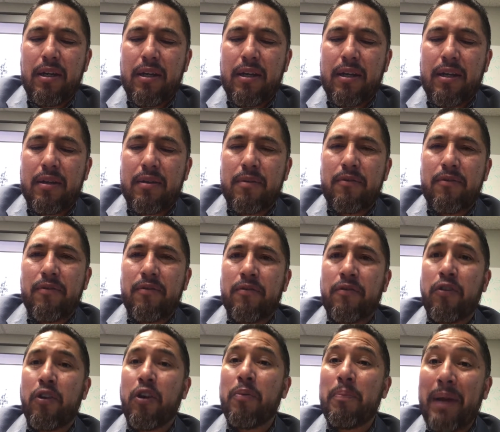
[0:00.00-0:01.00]

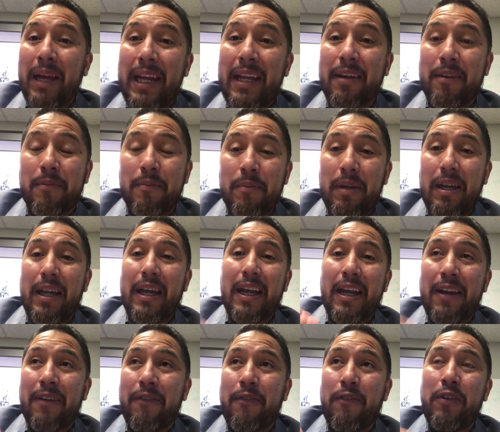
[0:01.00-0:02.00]
verbatim
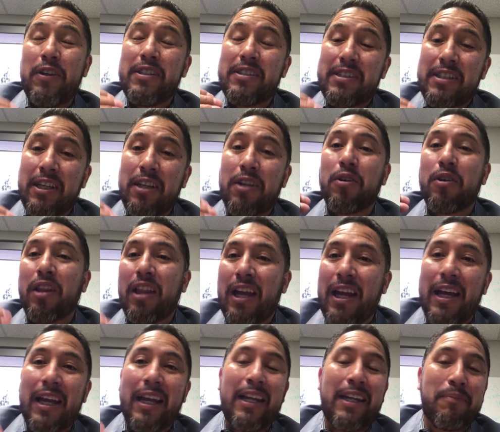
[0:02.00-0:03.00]
every single
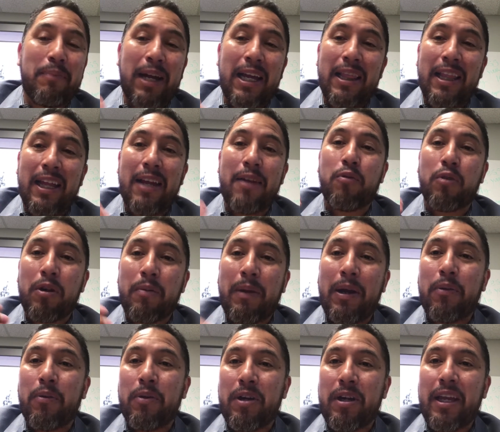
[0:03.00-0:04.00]
line by line, word
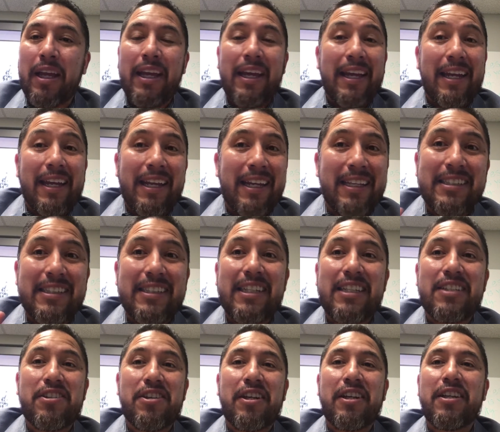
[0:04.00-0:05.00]
by word. It isn't
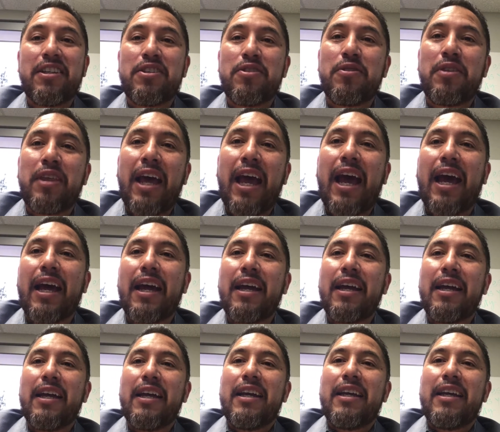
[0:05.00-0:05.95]
that you're going to do that.